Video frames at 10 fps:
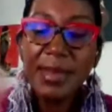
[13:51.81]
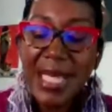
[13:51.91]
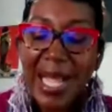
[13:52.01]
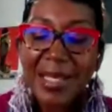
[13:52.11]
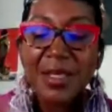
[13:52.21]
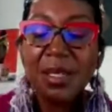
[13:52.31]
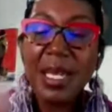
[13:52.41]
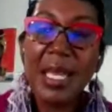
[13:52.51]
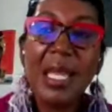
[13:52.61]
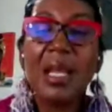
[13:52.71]
Dr.
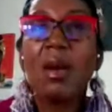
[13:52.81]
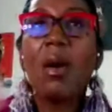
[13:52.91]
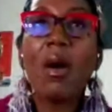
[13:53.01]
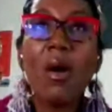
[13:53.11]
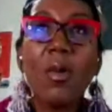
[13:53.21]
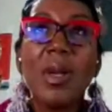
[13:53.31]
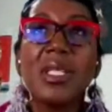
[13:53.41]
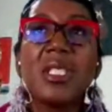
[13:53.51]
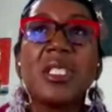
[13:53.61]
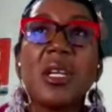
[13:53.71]
King
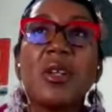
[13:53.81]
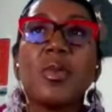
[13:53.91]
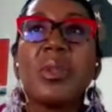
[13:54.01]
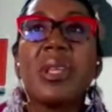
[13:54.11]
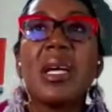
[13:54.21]
always shared with